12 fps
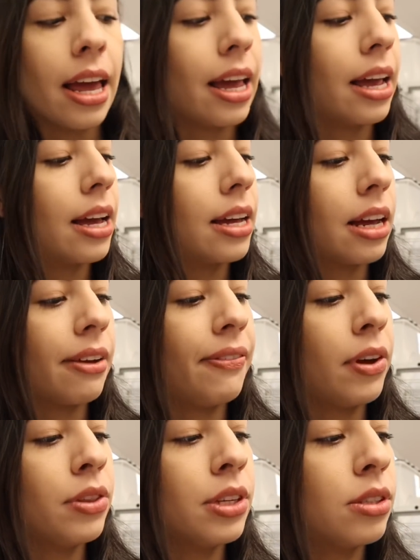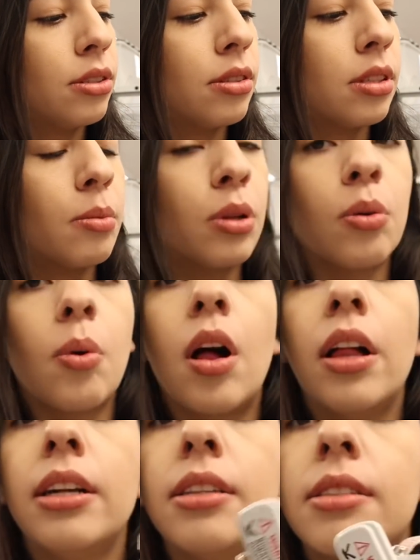And I found these two similar
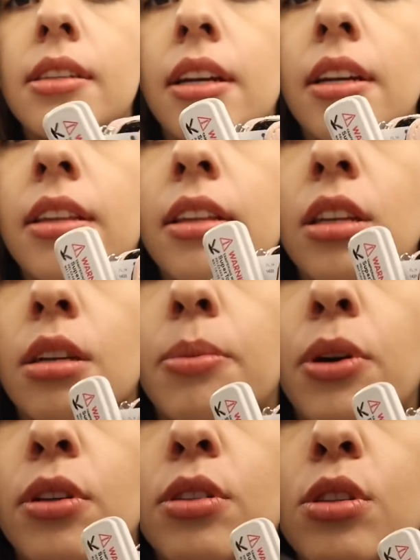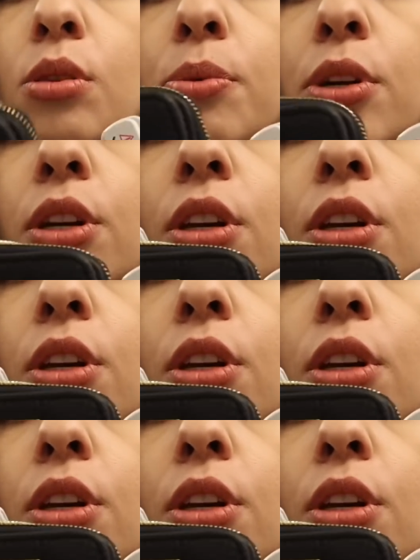wallets and I think they're both super